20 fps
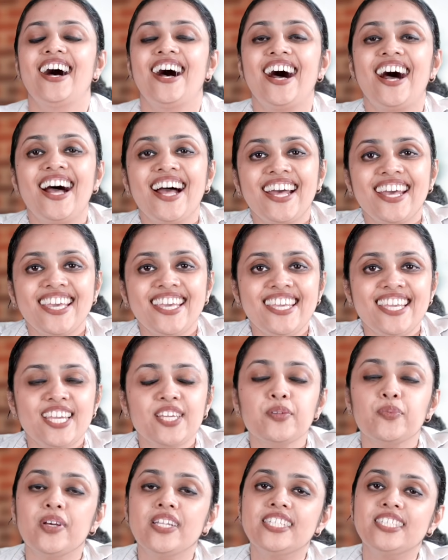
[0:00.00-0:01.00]
Hi
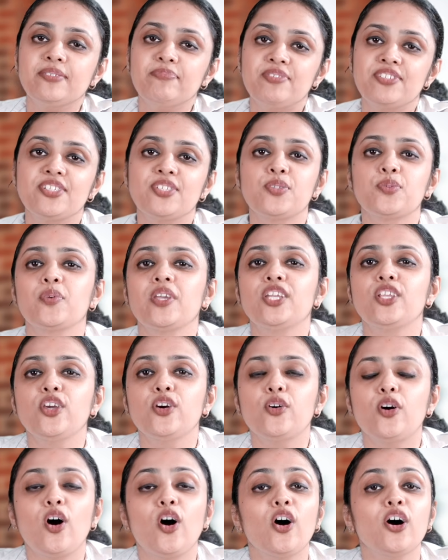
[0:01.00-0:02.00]
and welcome to this
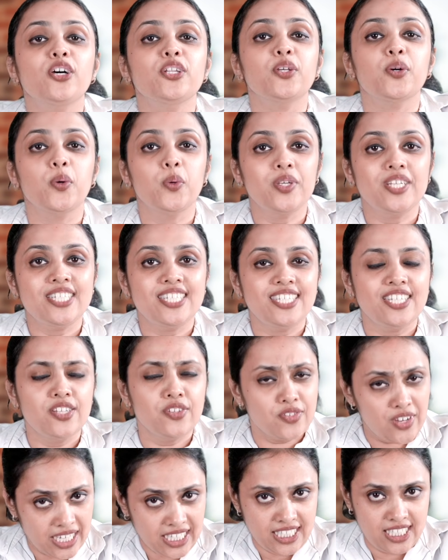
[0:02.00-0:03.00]
video on
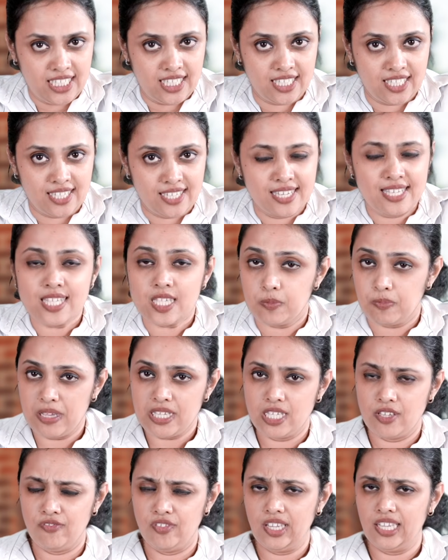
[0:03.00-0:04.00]
OET writing,
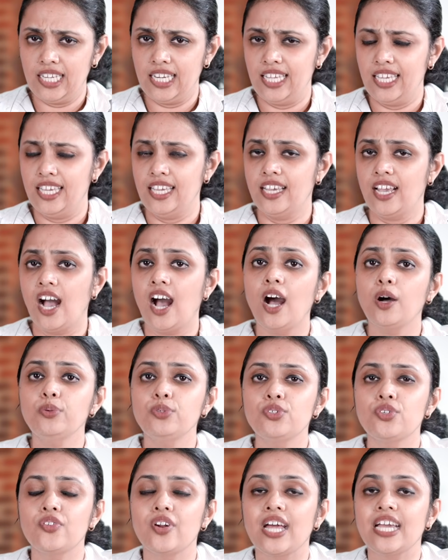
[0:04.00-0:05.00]
specifically how
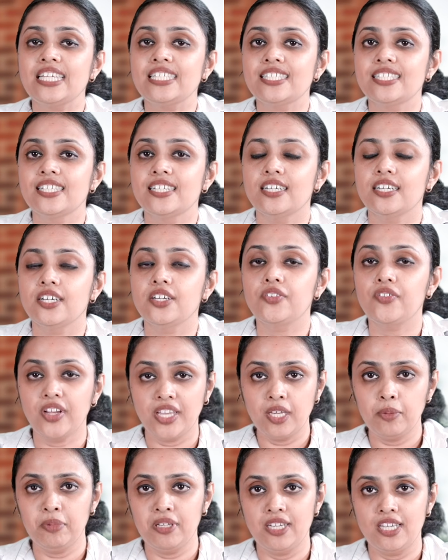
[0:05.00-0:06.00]
to write a
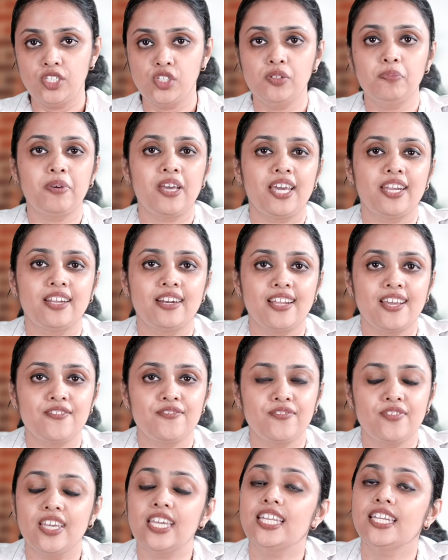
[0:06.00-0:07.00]
recommendation
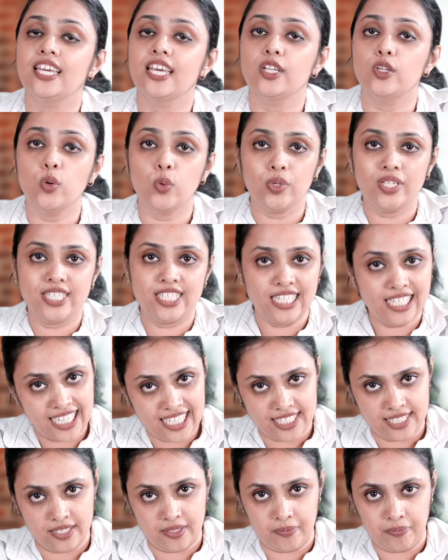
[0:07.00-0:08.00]
paragraph in an OET
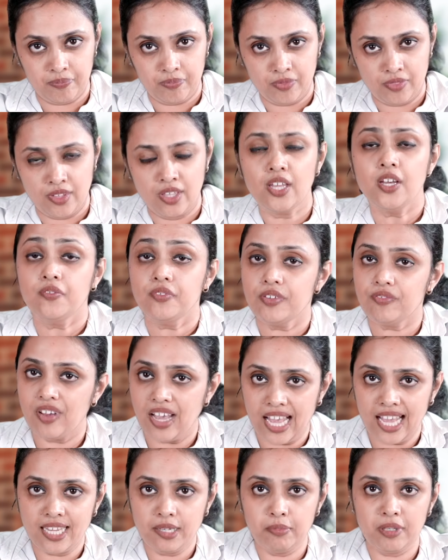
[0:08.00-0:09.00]
letter. We've
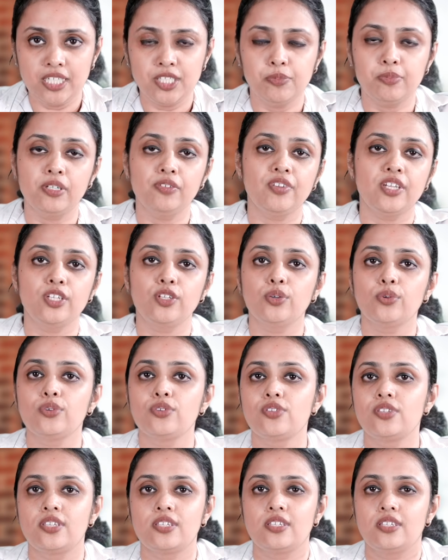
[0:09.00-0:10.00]
had multiple
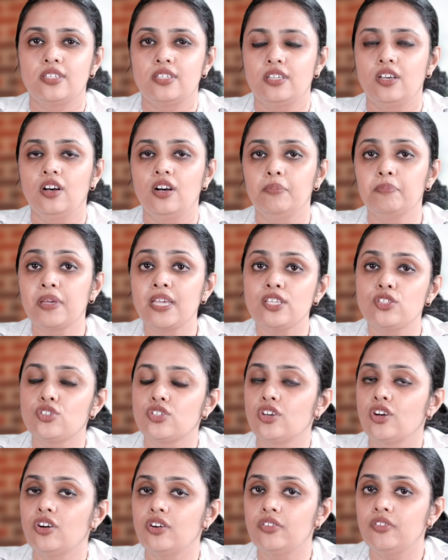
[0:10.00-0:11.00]
videos
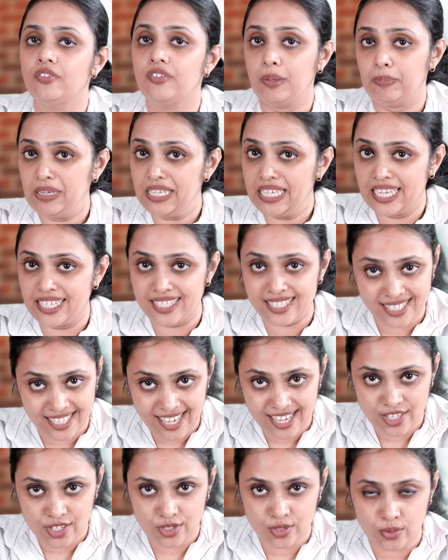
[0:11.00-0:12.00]
based on replicated
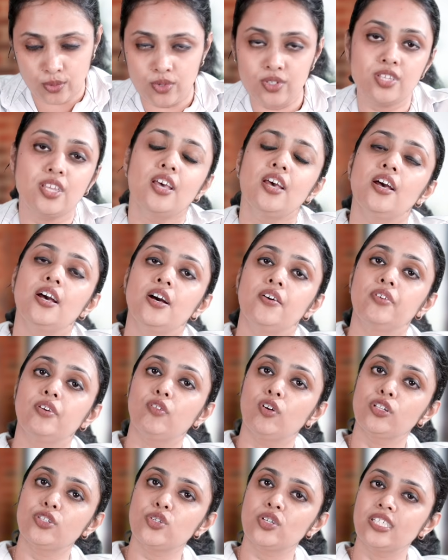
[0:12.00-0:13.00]
case notes. We've
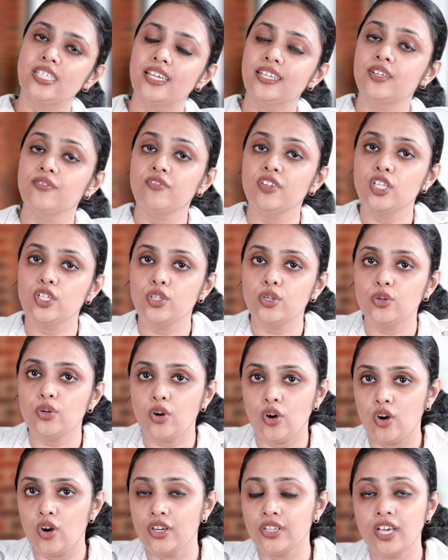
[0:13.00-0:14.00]
also done a video
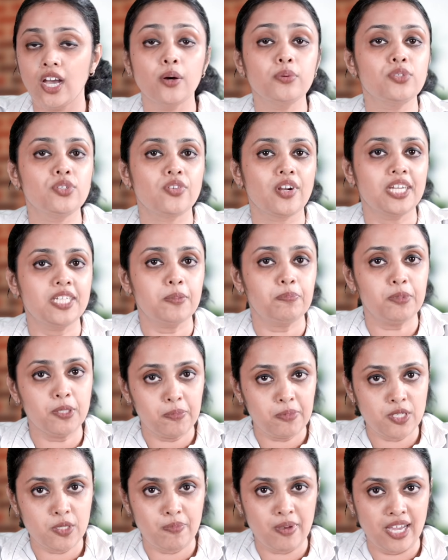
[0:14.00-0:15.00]
on how to write a
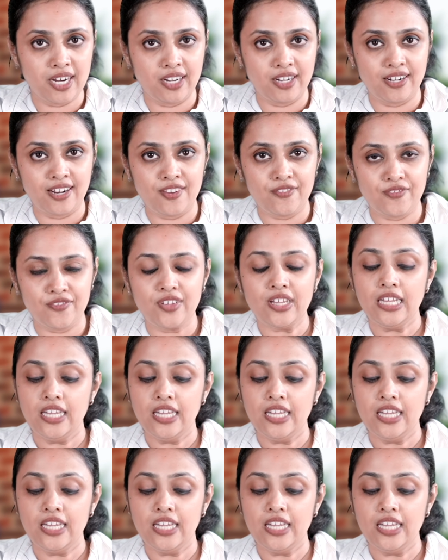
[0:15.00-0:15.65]
purpose paragraph.